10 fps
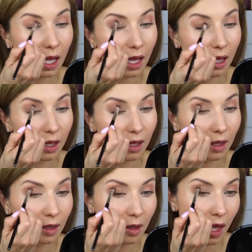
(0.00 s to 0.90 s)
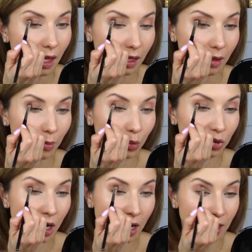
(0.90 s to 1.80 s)
uh,
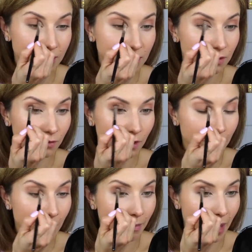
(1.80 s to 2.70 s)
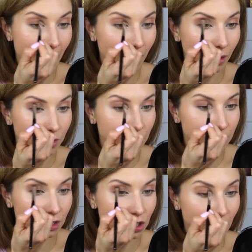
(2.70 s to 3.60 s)
Bronze from MAC, which
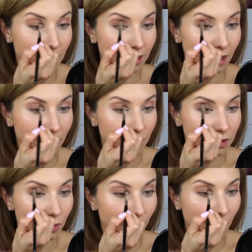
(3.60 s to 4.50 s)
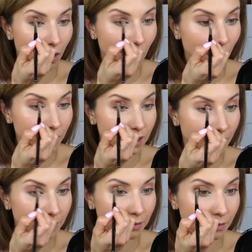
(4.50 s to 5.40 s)
is a shade that I used to wear all the
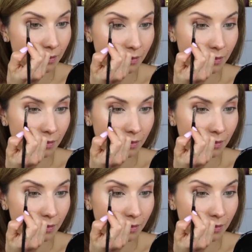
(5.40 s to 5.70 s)
time.